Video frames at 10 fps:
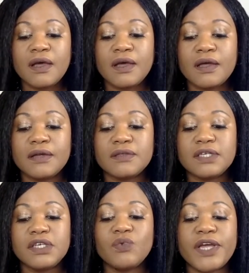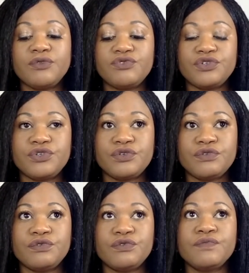And he went
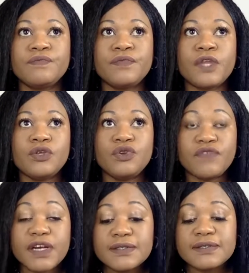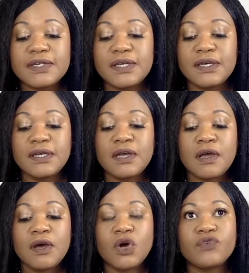to University
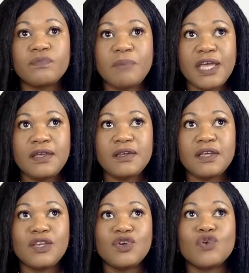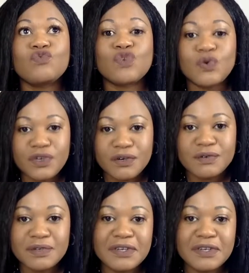of Maine in Orono.